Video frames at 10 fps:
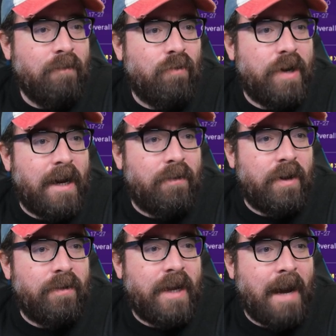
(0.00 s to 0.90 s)

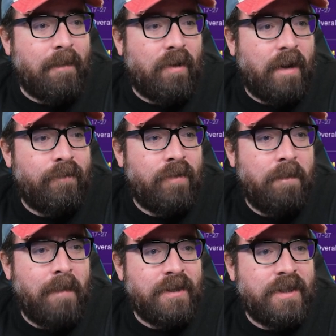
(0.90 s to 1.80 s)
Ronaldo Camara
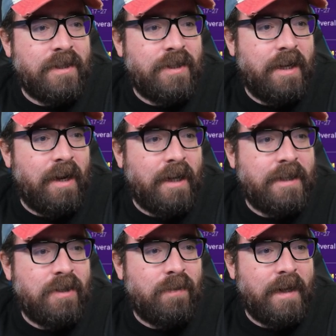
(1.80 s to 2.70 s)
from Manchester
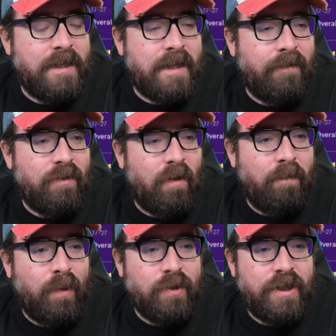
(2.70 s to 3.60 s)
United,
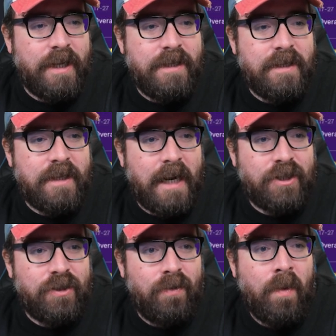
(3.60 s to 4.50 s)
27-year-old Portuguese
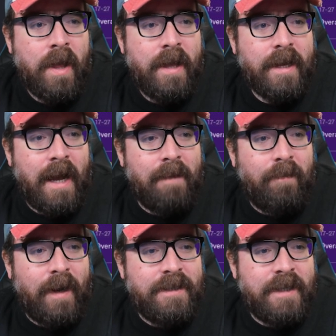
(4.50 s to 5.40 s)
international,
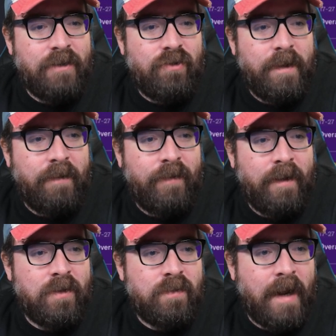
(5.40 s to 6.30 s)
can play central
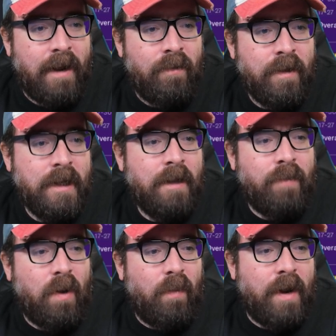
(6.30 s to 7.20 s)
midfield as well,
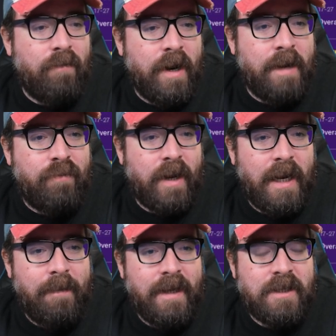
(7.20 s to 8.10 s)
but we're really
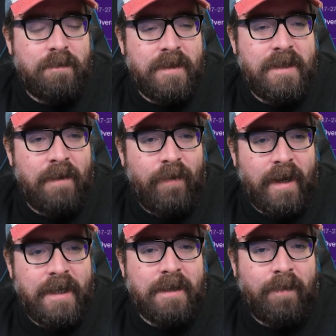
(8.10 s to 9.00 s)
bringing him in
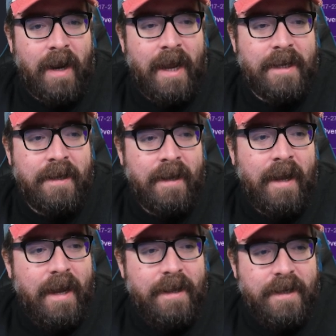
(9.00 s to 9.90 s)
specifically to play
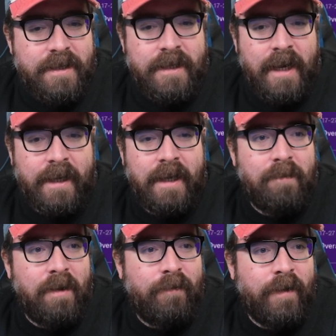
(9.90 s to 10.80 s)
in this
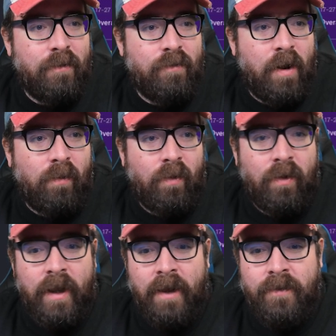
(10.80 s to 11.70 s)
attacking midfield role,
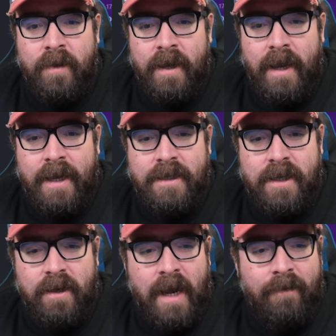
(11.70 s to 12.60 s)
although he's
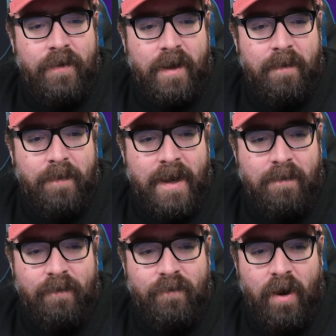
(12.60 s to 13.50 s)
going to have to
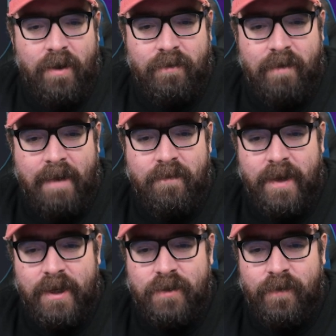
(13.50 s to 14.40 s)
compete with Rott and
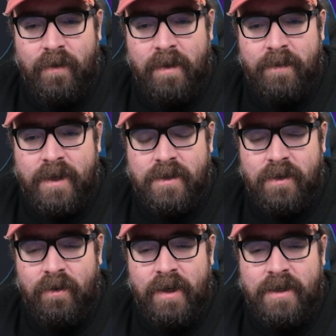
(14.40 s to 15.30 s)
Gravenberch for it because
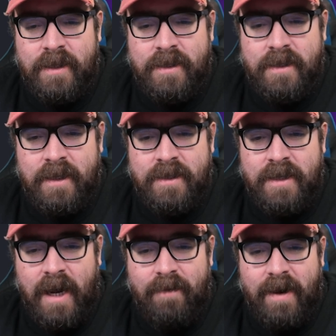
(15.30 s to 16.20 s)
according to the
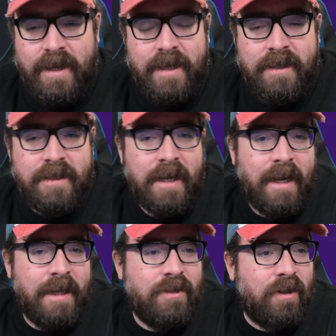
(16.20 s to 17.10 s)
star ratings,
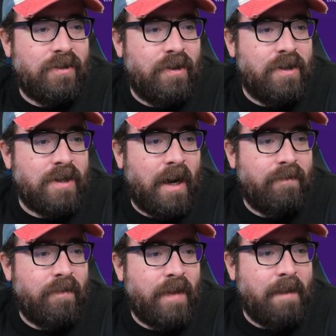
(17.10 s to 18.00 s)
he's not as good as
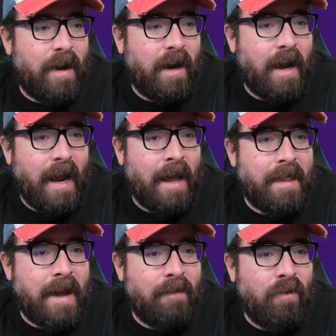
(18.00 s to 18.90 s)
either of them are
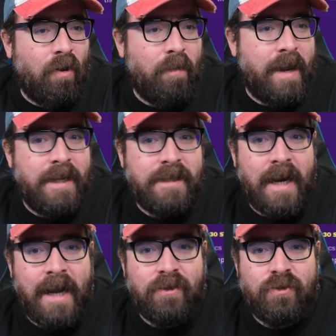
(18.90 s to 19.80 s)
at that role, but he's
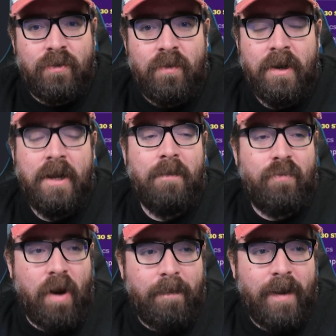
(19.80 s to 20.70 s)
an actual
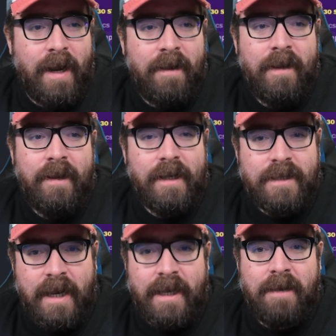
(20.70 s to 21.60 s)
proper
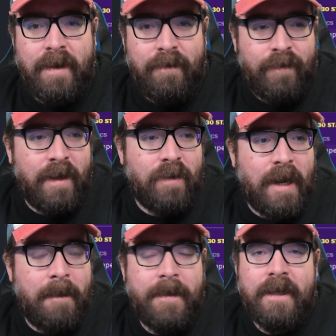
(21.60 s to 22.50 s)
attacking
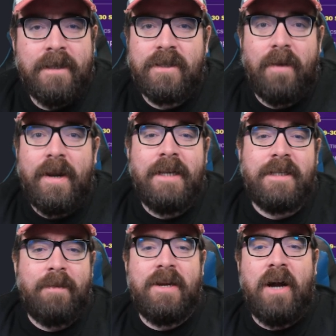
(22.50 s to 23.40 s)
midfielder, so at
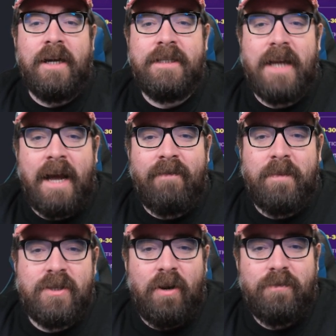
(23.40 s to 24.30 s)
least it'd be nice to have
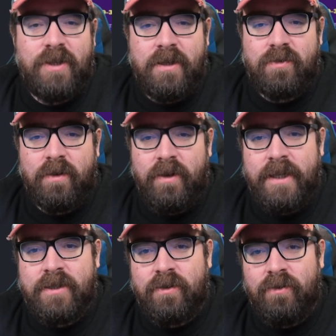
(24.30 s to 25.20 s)
him as an option in the squad.
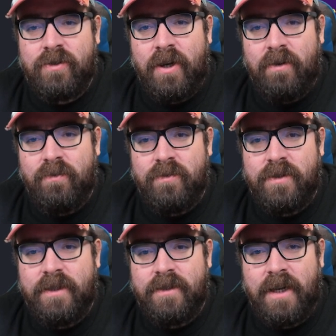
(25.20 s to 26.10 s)
Look, he scores
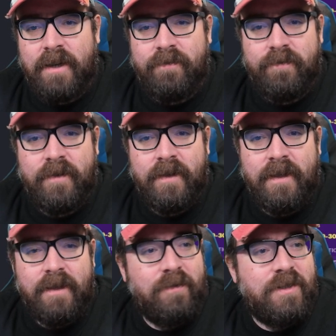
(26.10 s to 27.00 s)
goals and stuff,
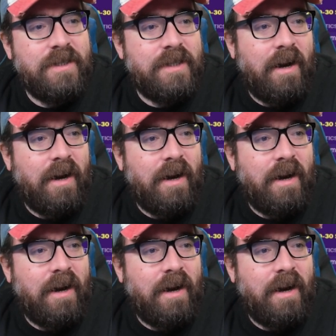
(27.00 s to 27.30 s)
which is